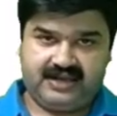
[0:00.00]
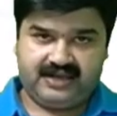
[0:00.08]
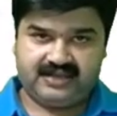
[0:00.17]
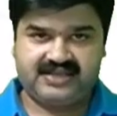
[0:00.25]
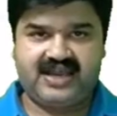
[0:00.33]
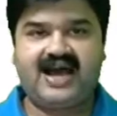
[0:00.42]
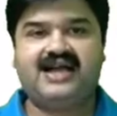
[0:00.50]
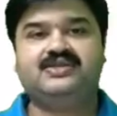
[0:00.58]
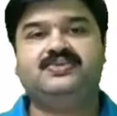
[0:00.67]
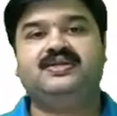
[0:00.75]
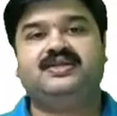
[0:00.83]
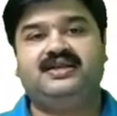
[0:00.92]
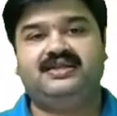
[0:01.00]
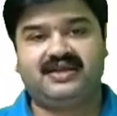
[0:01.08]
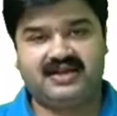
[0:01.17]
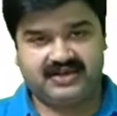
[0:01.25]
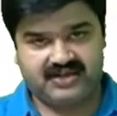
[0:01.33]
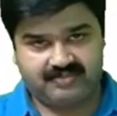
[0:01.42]
It starts with
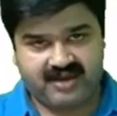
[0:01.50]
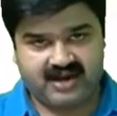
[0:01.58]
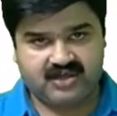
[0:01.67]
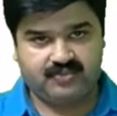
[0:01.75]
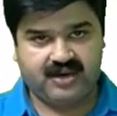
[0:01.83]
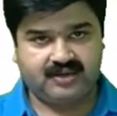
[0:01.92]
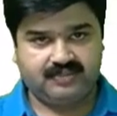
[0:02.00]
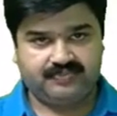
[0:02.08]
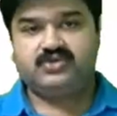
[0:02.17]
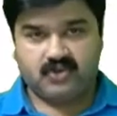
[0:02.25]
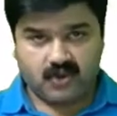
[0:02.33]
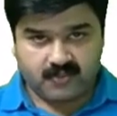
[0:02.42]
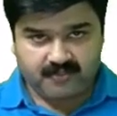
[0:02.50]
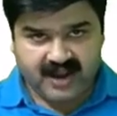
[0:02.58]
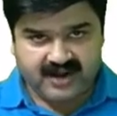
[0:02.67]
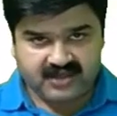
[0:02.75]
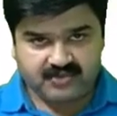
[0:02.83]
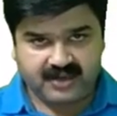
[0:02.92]
integration management, scope
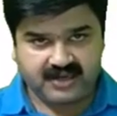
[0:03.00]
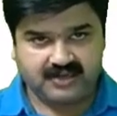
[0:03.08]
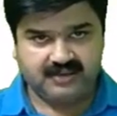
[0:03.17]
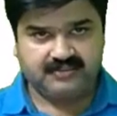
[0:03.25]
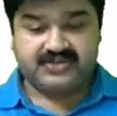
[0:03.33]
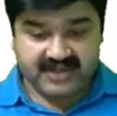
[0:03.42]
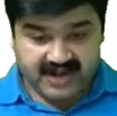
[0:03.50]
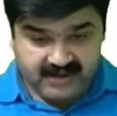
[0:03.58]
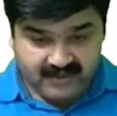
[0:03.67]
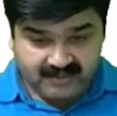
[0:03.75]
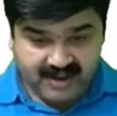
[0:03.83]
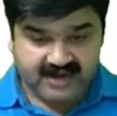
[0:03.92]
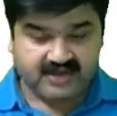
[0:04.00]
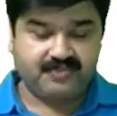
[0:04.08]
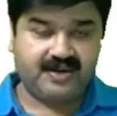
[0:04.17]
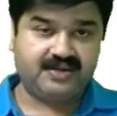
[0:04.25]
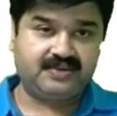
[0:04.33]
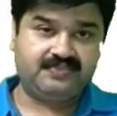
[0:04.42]
management, schedule
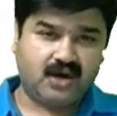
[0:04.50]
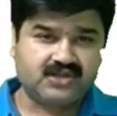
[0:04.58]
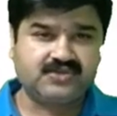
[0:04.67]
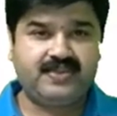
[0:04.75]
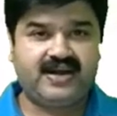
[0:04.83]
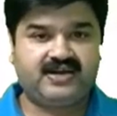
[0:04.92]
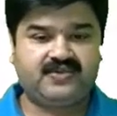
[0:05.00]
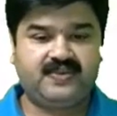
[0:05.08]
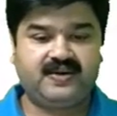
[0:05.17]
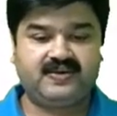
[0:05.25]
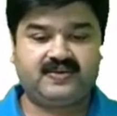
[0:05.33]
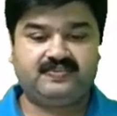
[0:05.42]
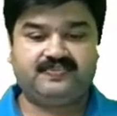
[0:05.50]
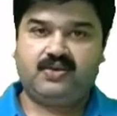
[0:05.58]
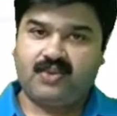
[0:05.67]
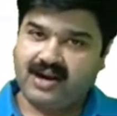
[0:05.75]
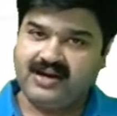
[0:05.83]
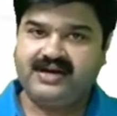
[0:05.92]
management, cost management,
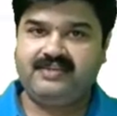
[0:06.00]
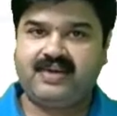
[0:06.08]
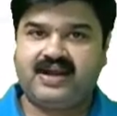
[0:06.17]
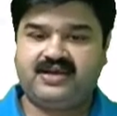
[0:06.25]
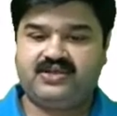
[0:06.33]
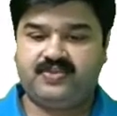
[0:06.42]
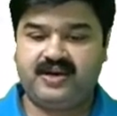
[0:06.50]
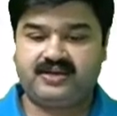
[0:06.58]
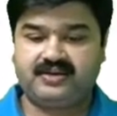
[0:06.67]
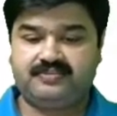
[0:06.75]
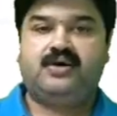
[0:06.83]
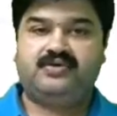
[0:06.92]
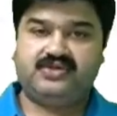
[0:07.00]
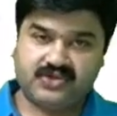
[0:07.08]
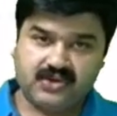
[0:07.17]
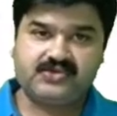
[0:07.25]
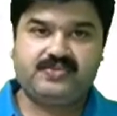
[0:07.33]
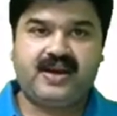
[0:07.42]
quality management,
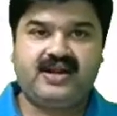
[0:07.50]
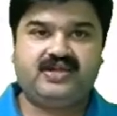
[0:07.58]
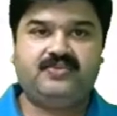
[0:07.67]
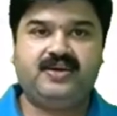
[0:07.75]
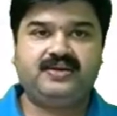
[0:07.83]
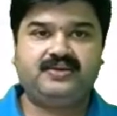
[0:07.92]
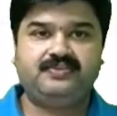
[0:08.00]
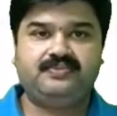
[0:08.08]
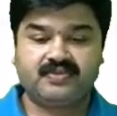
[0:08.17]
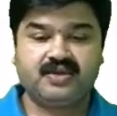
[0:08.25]
resource management,